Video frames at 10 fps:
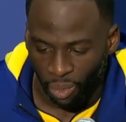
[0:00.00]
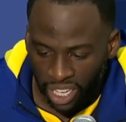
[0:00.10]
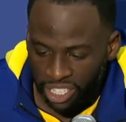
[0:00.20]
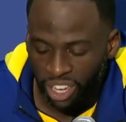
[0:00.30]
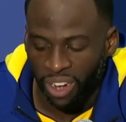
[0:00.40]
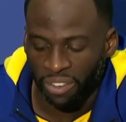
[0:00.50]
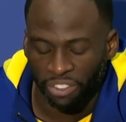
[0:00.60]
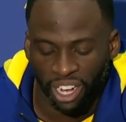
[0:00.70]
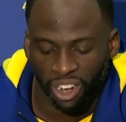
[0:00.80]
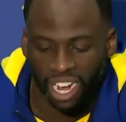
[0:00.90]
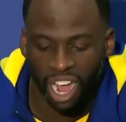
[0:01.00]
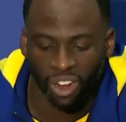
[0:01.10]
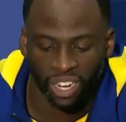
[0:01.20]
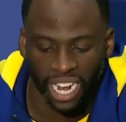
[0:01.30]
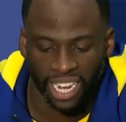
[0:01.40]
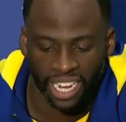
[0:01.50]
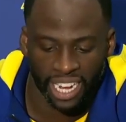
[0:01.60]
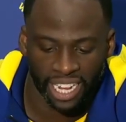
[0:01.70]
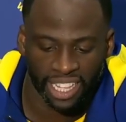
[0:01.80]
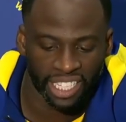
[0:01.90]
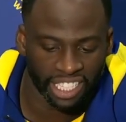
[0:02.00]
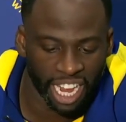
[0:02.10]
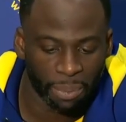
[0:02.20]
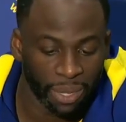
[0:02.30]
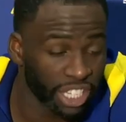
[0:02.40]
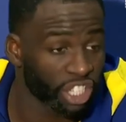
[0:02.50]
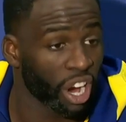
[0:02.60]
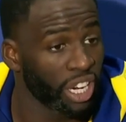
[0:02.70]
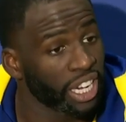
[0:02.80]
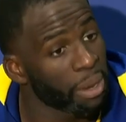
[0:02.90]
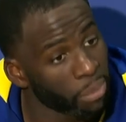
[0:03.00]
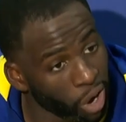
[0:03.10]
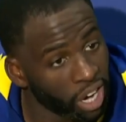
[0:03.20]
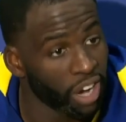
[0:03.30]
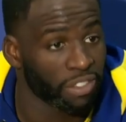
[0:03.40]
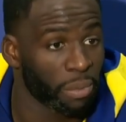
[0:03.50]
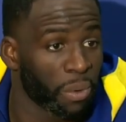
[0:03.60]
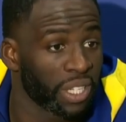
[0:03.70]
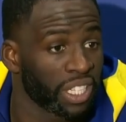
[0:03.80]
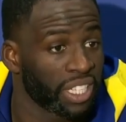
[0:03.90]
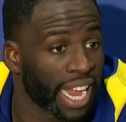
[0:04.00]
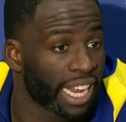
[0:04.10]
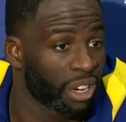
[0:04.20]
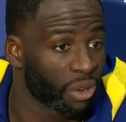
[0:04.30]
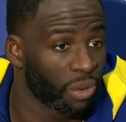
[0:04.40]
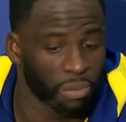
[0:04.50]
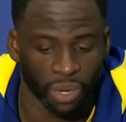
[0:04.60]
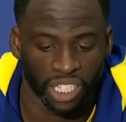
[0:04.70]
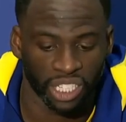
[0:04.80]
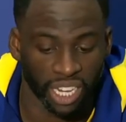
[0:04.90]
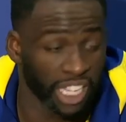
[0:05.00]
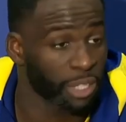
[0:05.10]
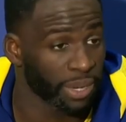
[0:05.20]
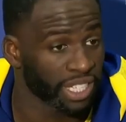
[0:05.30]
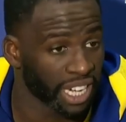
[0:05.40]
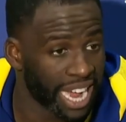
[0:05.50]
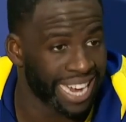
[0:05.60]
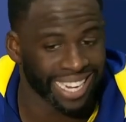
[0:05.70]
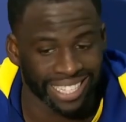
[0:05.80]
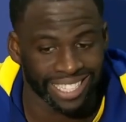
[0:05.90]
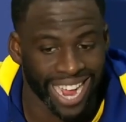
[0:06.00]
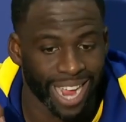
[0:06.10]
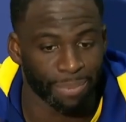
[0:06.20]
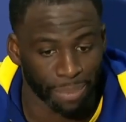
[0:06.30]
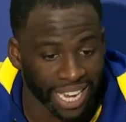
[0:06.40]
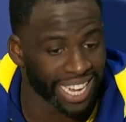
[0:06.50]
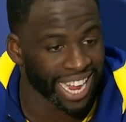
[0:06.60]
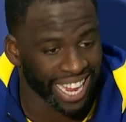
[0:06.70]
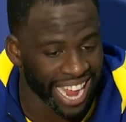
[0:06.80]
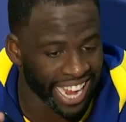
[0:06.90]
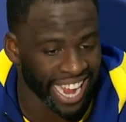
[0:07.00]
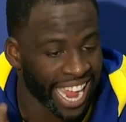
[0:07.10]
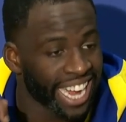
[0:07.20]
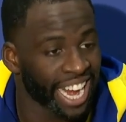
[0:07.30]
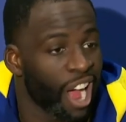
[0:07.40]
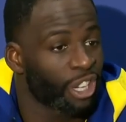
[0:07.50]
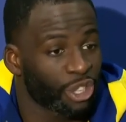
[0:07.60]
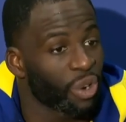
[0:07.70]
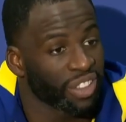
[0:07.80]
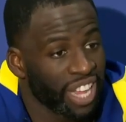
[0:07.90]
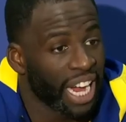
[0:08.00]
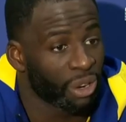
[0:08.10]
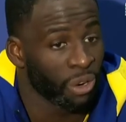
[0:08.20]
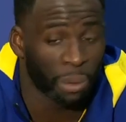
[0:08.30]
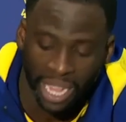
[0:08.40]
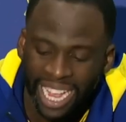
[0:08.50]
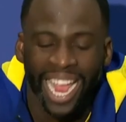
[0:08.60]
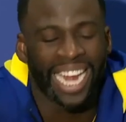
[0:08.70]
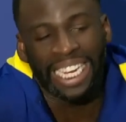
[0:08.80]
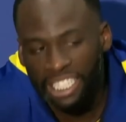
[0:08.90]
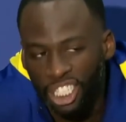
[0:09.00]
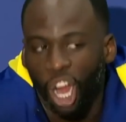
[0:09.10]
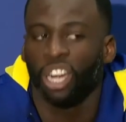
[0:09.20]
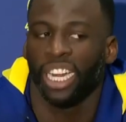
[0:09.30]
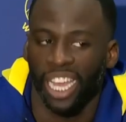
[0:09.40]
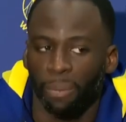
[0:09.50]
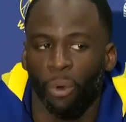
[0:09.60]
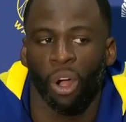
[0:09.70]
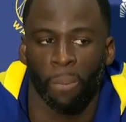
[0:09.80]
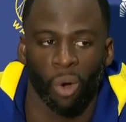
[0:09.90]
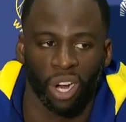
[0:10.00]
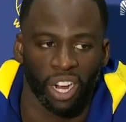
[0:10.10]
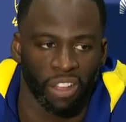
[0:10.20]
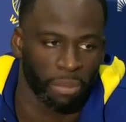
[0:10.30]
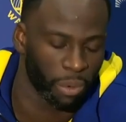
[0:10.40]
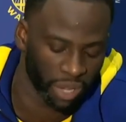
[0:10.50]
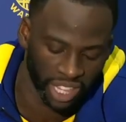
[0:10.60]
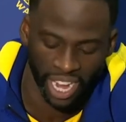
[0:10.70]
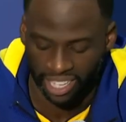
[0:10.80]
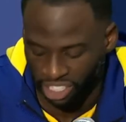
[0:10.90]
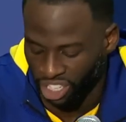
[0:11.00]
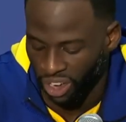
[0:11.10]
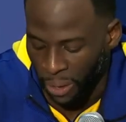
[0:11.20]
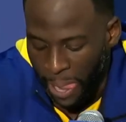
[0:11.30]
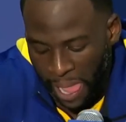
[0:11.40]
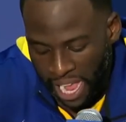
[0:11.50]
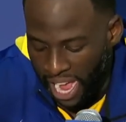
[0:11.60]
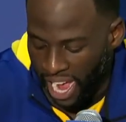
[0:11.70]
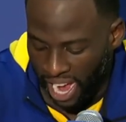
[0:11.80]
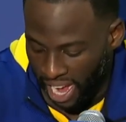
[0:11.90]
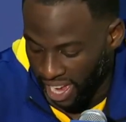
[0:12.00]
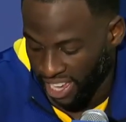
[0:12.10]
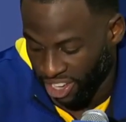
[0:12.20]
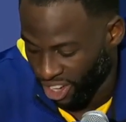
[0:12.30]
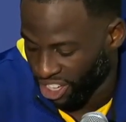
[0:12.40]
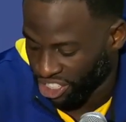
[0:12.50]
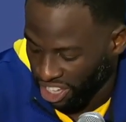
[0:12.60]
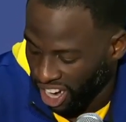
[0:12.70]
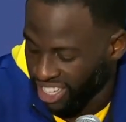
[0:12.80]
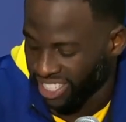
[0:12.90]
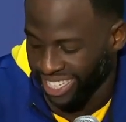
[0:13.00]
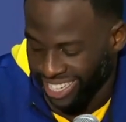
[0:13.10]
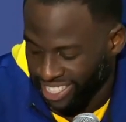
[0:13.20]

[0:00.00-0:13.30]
really starting to figure it out on that end. I think JP's starting to get more comfortable with the second group, which he spends a lot of his time being the head honcho of that group. And he's starting to get more and more comfortable with that. And so, you know, you're starting to see